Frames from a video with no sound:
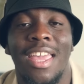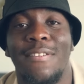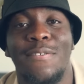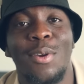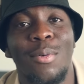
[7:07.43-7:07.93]

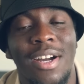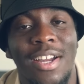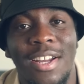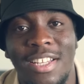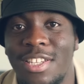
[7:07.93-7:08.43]
If you are
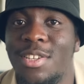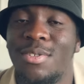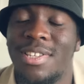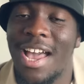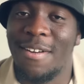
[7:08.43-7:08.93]
going to
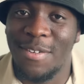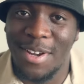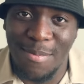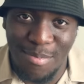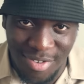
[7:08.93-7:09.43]
use
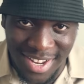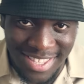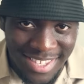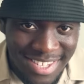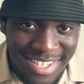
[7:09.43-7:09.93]
African
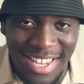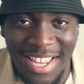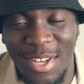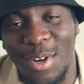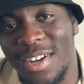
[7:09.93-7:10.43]
prints
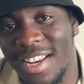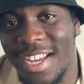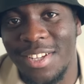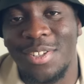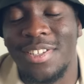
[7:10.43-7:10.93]
in your
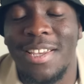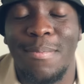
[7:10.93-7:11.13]
collections,